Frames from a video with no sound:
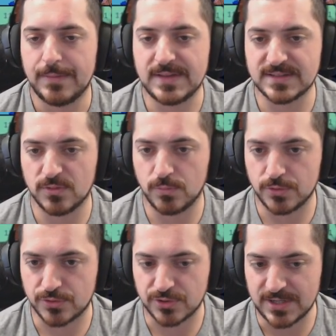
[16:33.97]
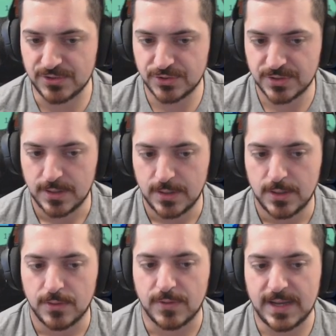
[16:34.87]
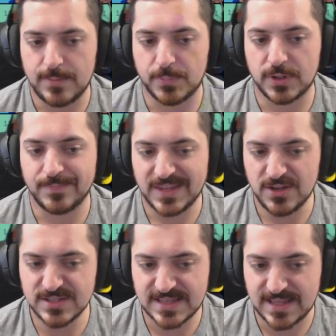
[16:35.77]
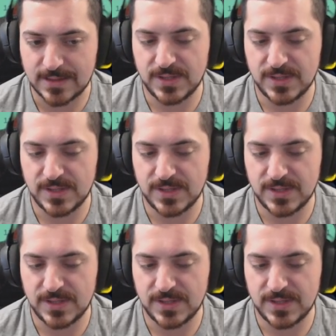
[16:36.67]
He's a little more entrenched, right? But here's the thing.